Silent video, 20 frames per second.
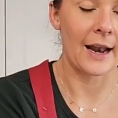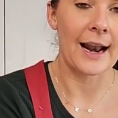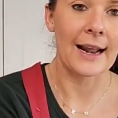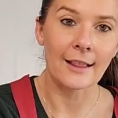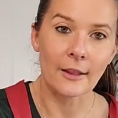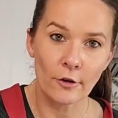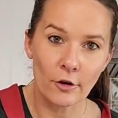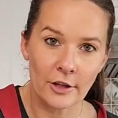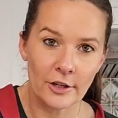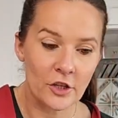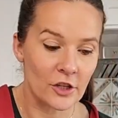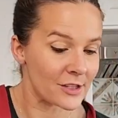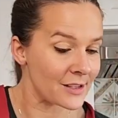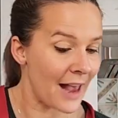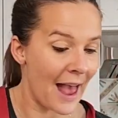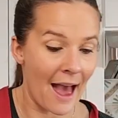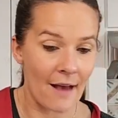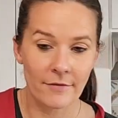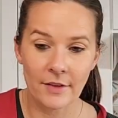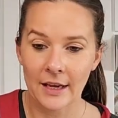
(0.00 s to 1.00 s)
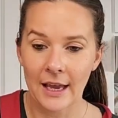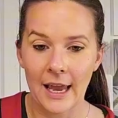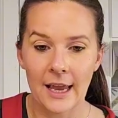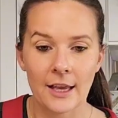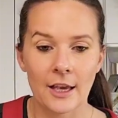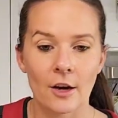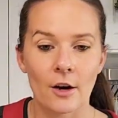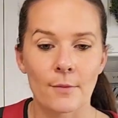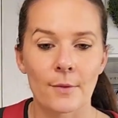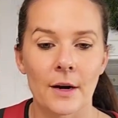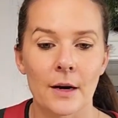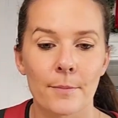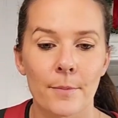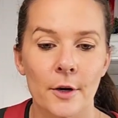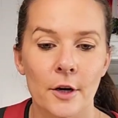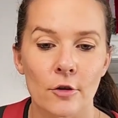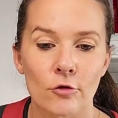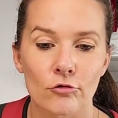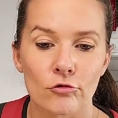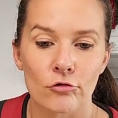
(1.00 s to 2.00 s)
and I literally just have the cake here. I'm gonna
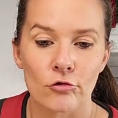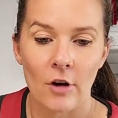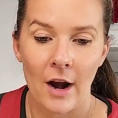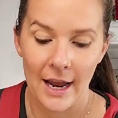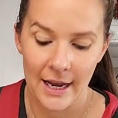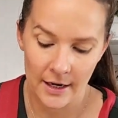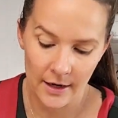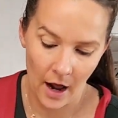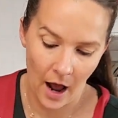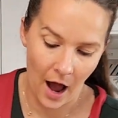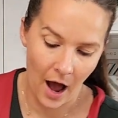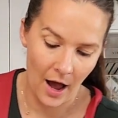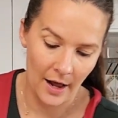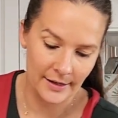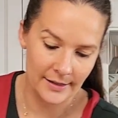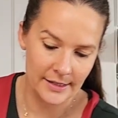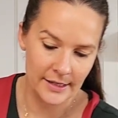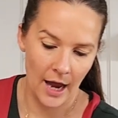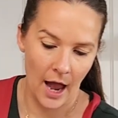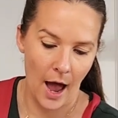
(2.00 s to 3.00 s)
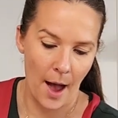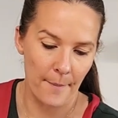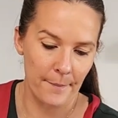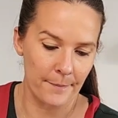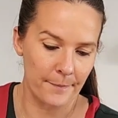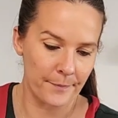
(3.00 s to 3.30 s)
put it right on top.